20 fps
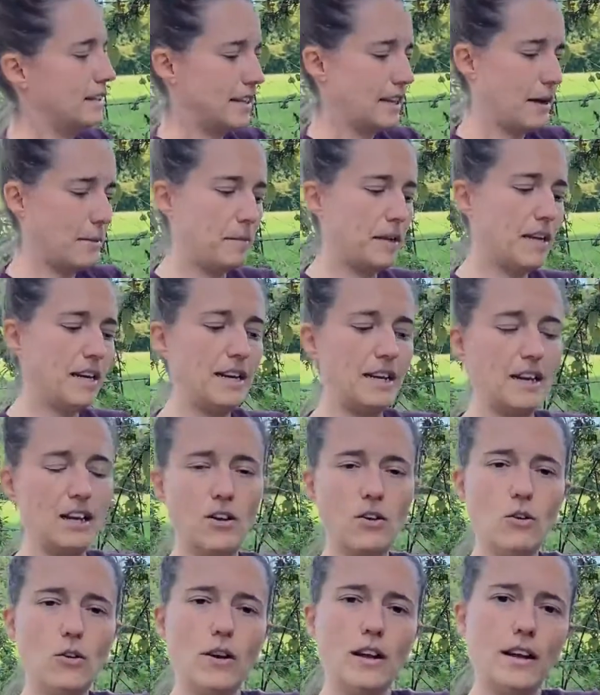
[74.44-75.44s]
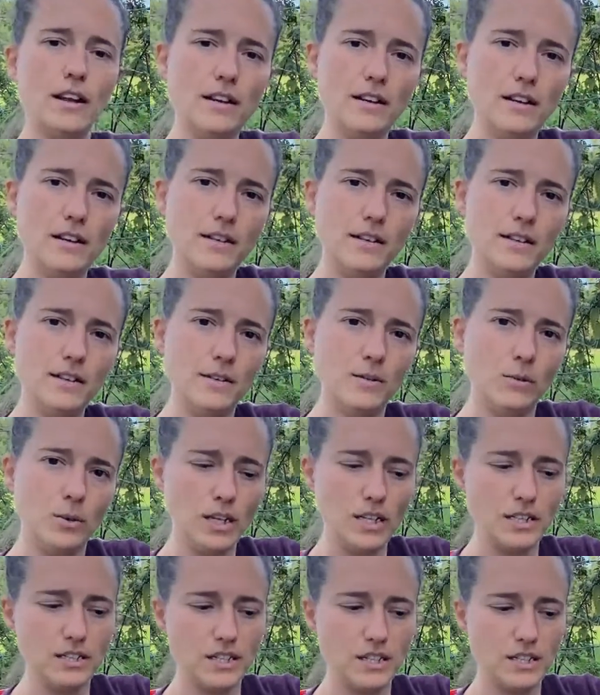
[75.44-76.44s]
camellia oil,
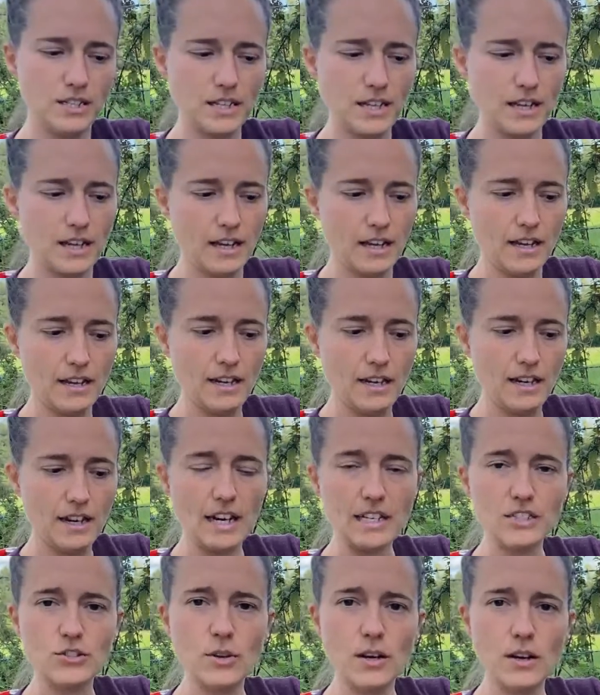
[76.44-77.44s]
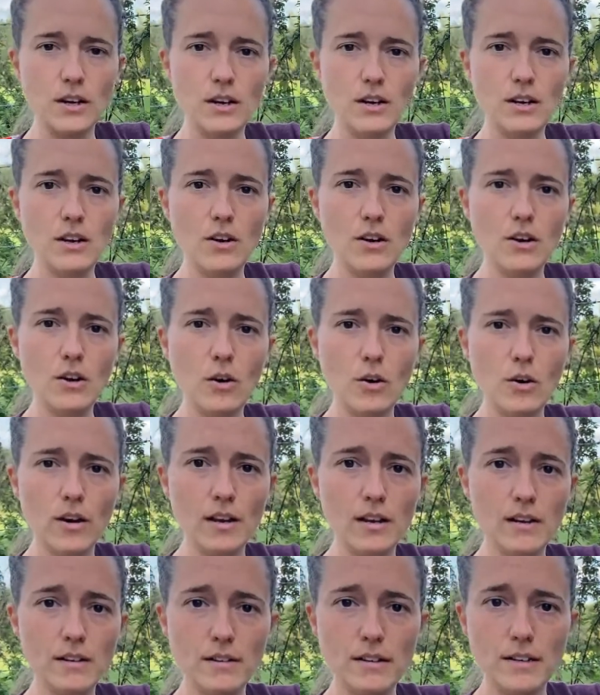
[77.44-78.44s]
which is a natural
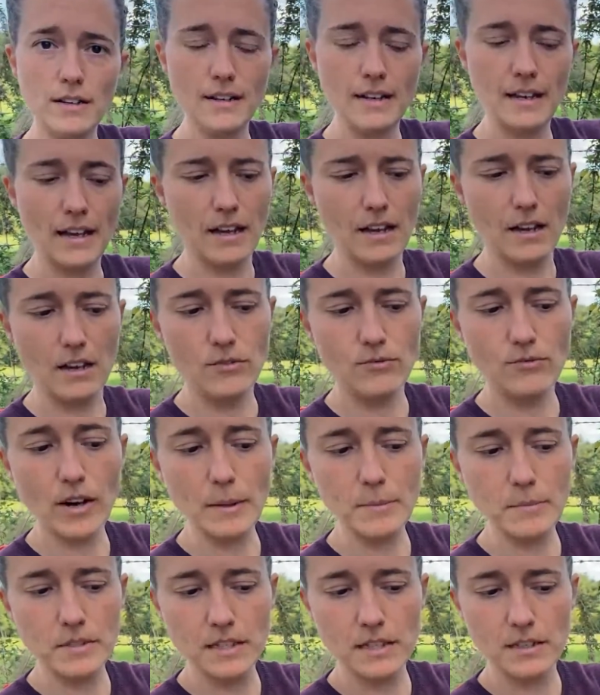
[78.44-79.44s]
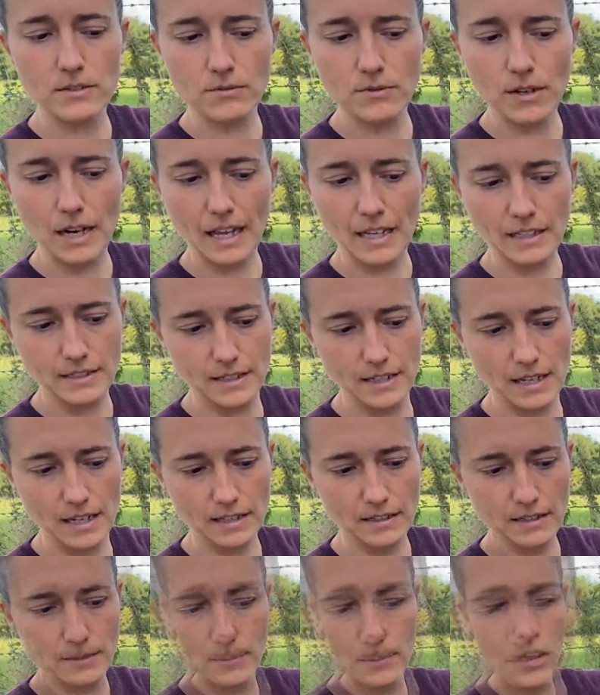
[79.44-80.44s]
oil, uh, rapeseed
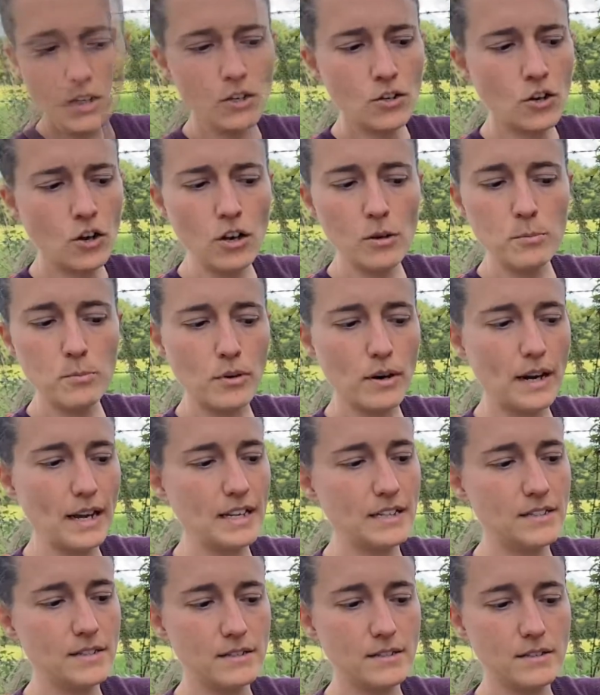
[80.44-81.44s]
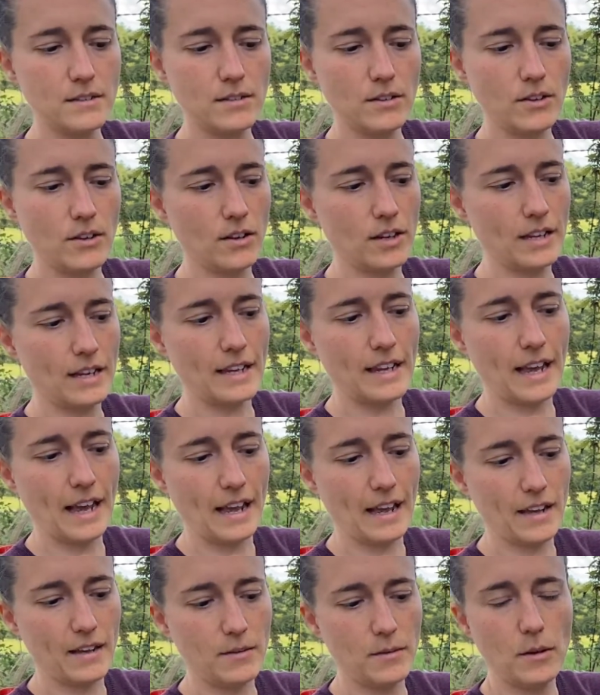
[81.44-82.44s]
related. Cold press, you can
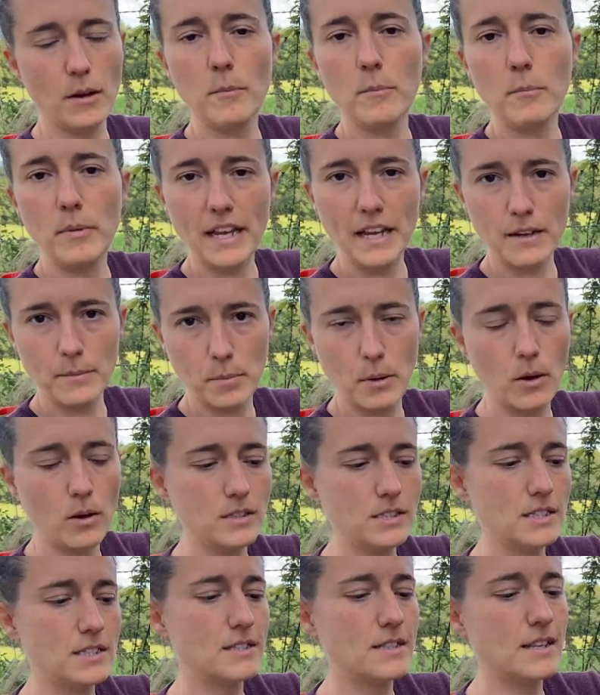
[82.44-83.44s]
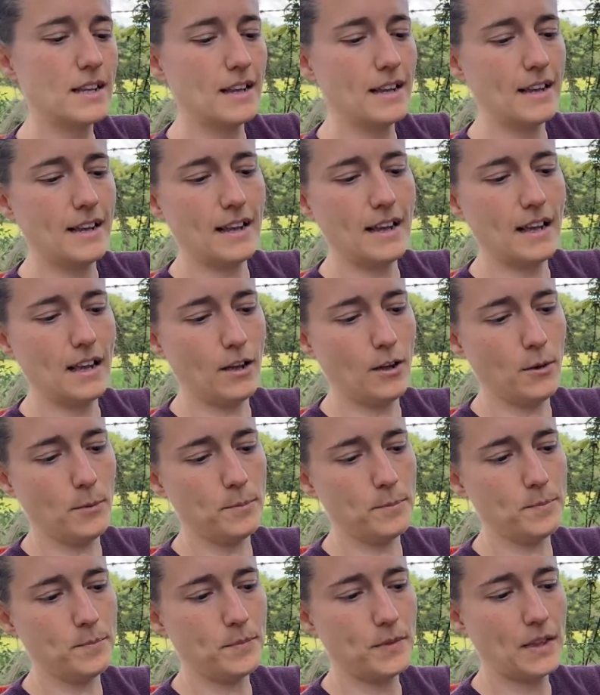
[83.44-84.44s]
get bigger pots,
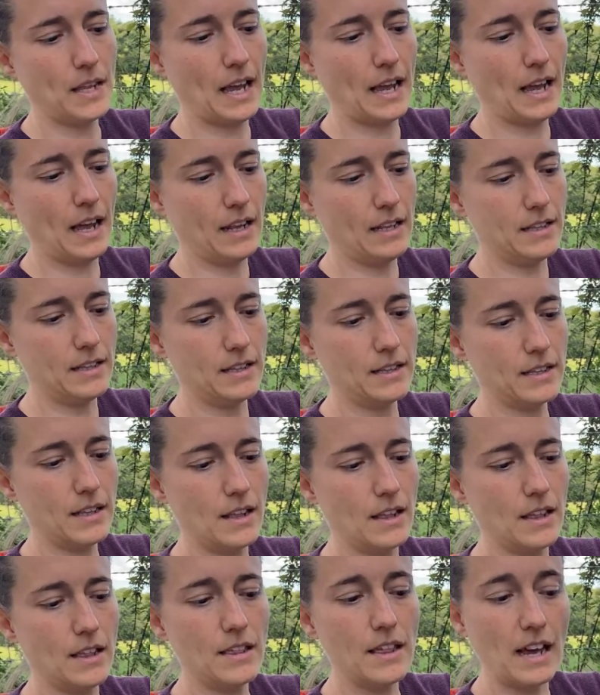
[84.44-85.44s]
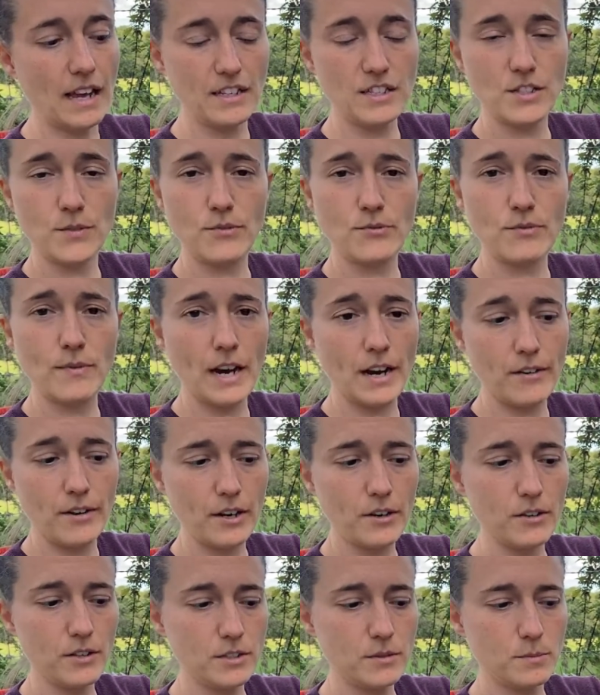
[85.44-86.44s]
um, and that is
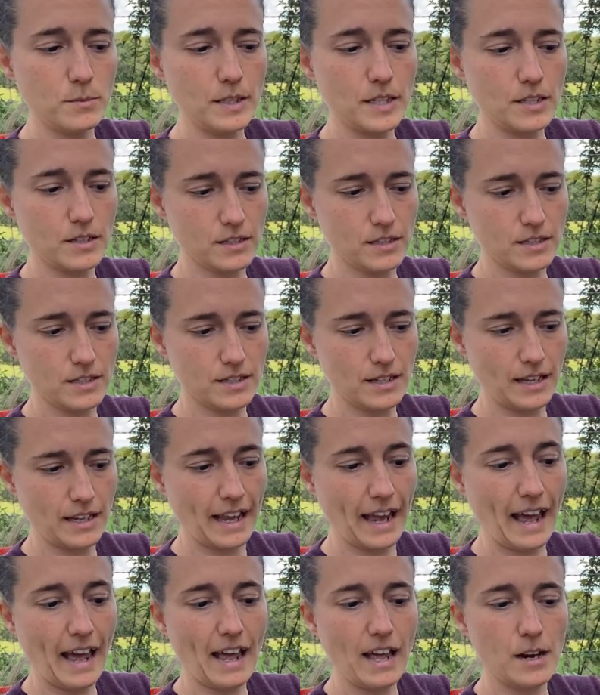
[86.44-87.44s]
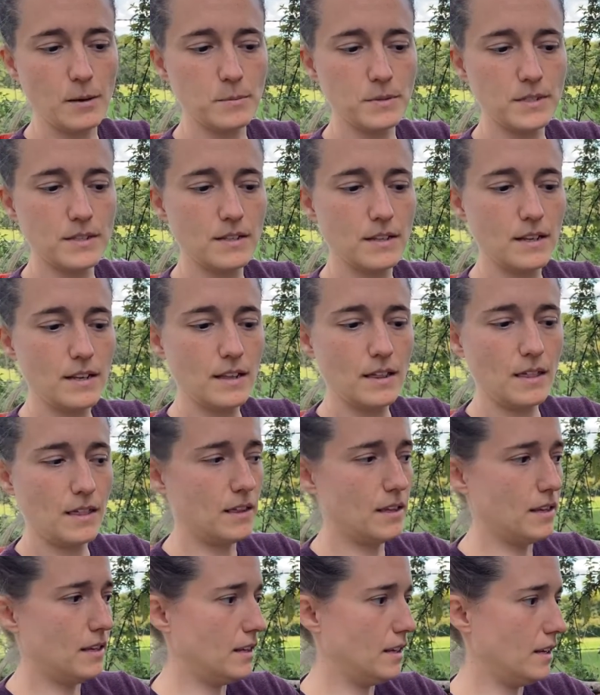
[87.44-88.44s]
very good because it helps
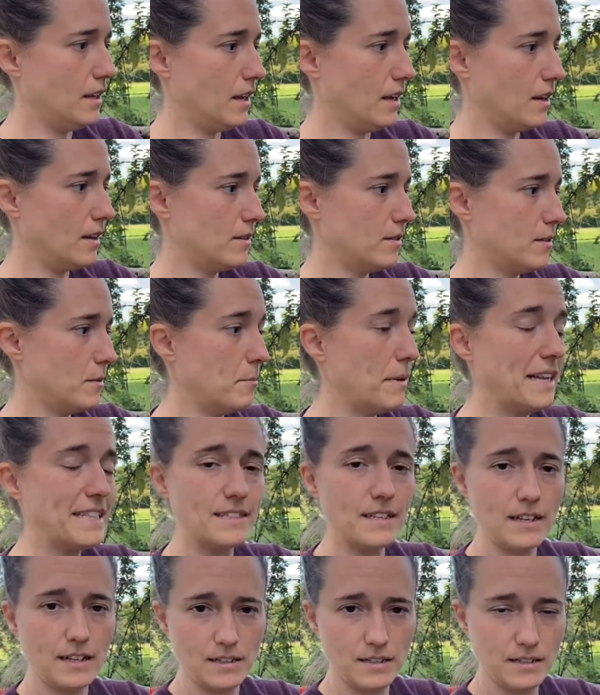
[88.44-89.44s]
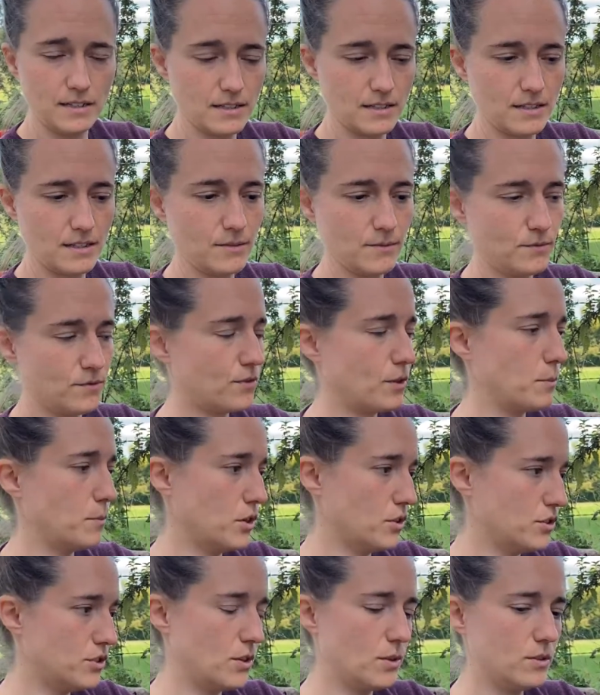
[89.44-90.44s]
the metals from
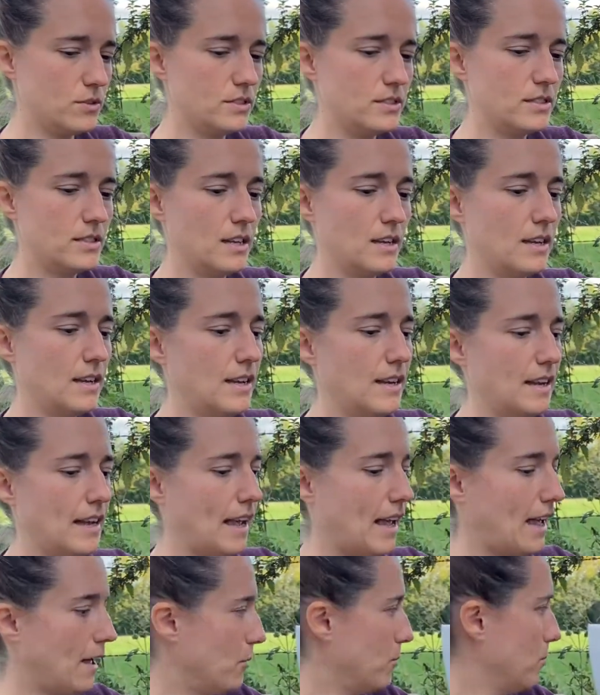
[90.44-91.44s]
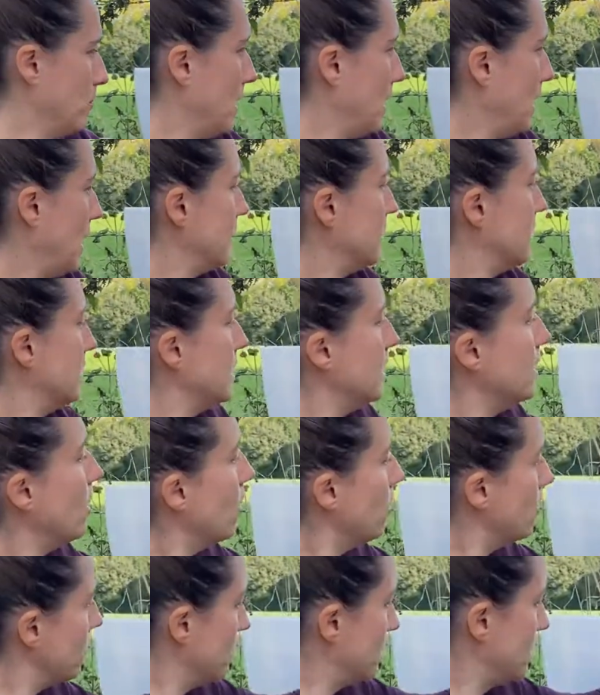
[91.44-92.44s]
your tools. Um, and the
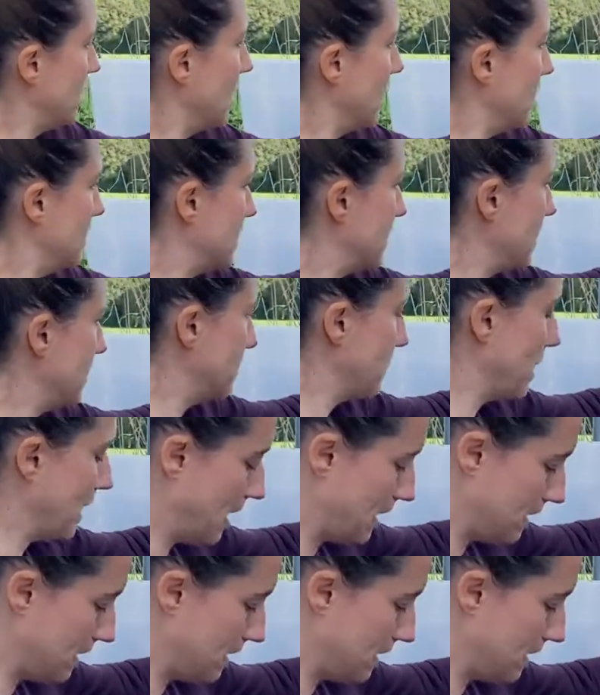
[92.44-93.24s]
other item, main